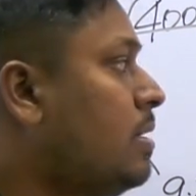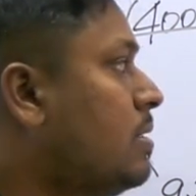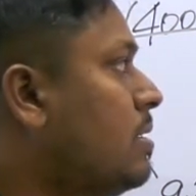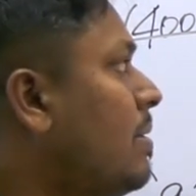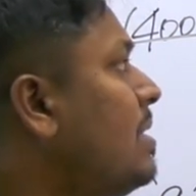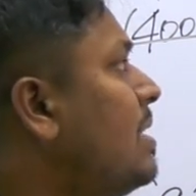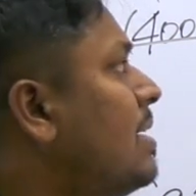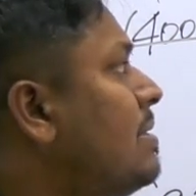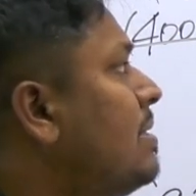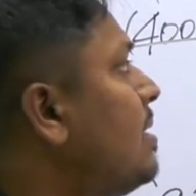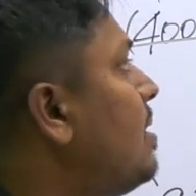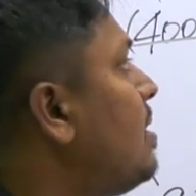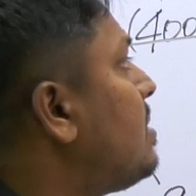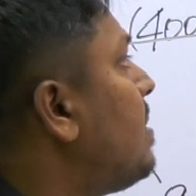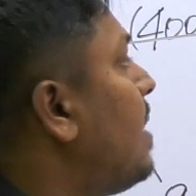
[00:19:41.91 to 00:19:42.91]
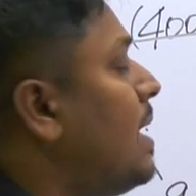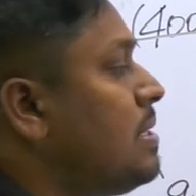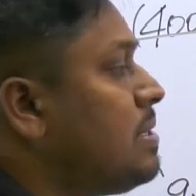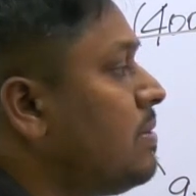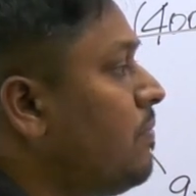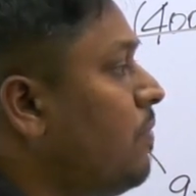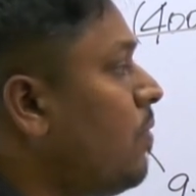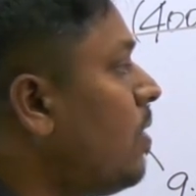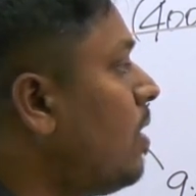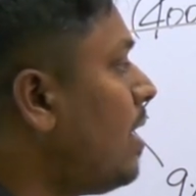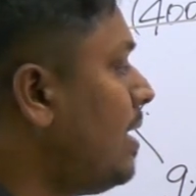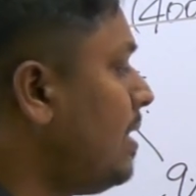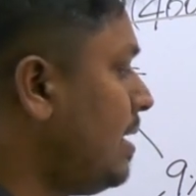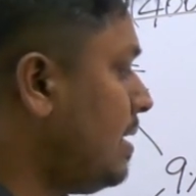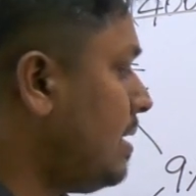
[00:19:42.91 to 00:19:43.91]
So and that's it. So answer for,
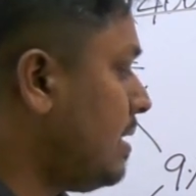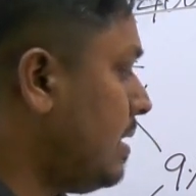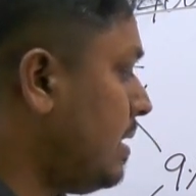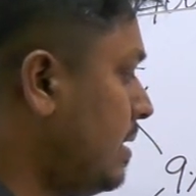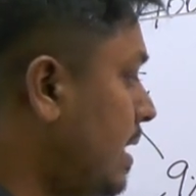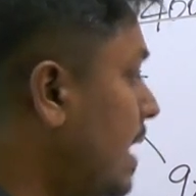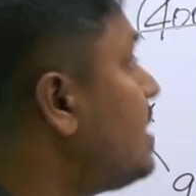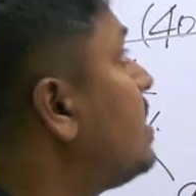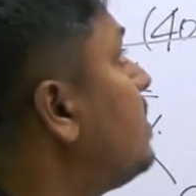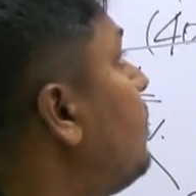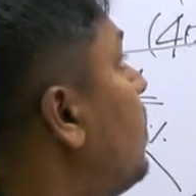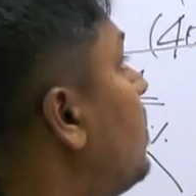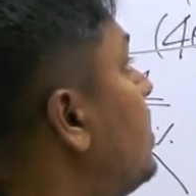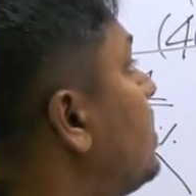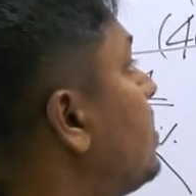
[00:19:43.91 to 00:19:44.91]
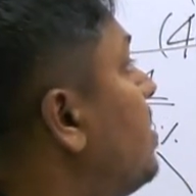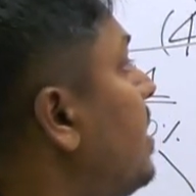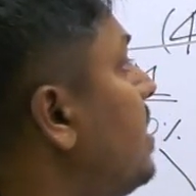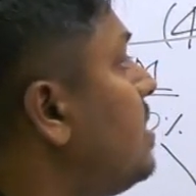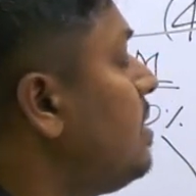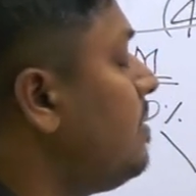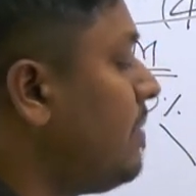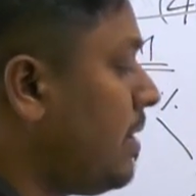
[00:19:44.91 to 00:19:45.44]
I think, answer for this question,